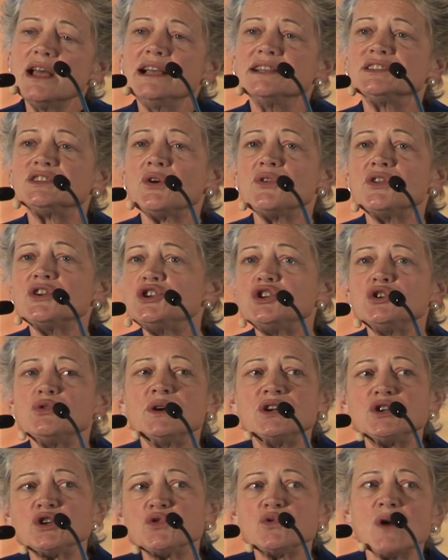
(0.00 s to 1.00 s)
so that you
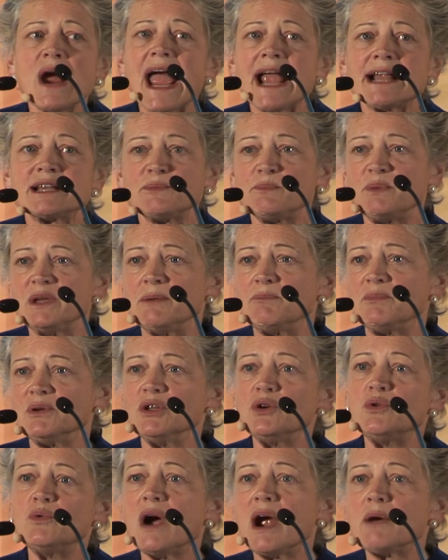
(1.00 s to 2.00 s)
attract people
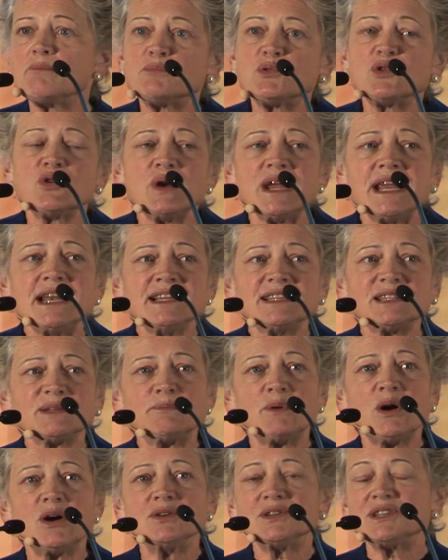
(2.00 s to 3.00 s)
who are
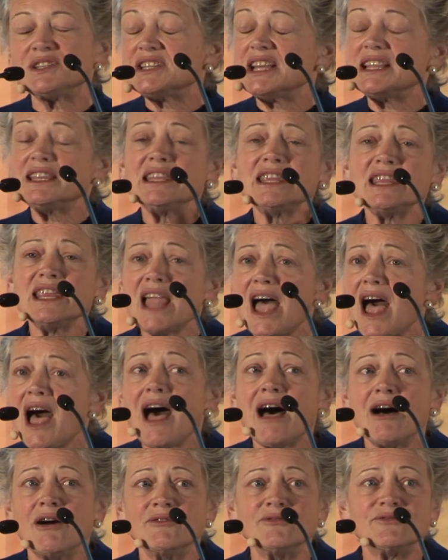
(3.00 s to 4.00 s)
predisposed to
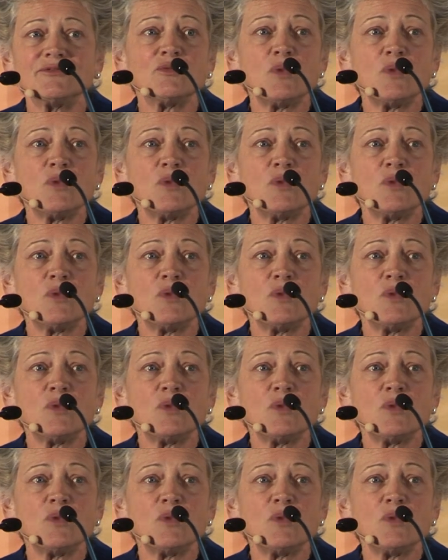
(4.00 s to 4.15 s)
love